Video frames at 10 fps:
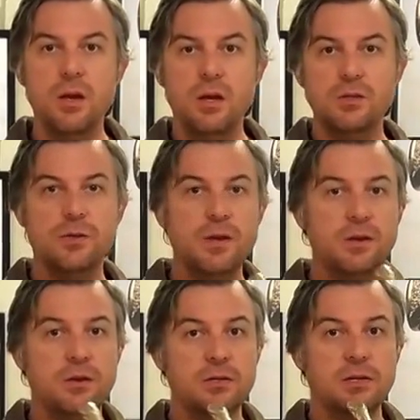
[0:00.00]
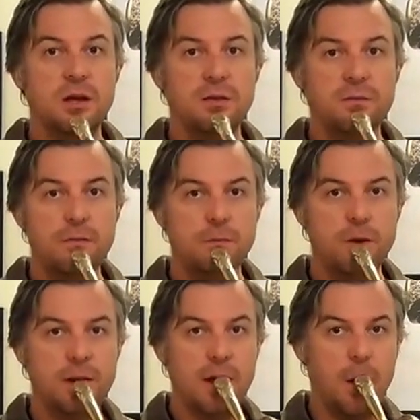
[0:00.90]
So think to yourself
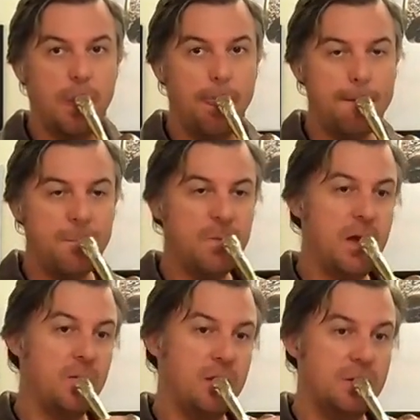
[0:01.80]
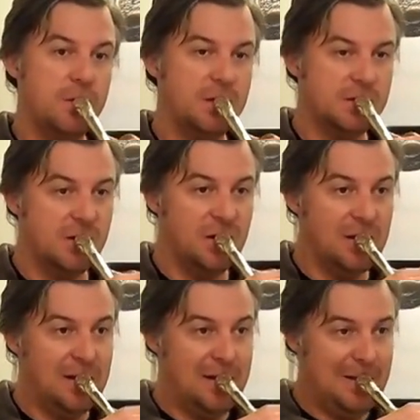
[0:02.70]
right now, how do I do this?
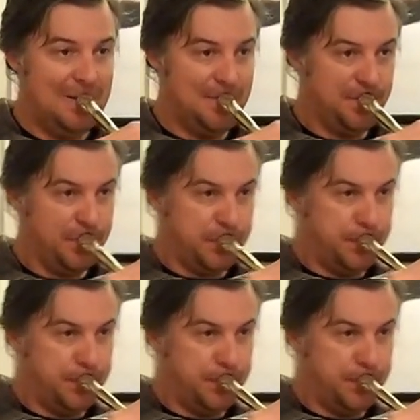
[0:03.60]
How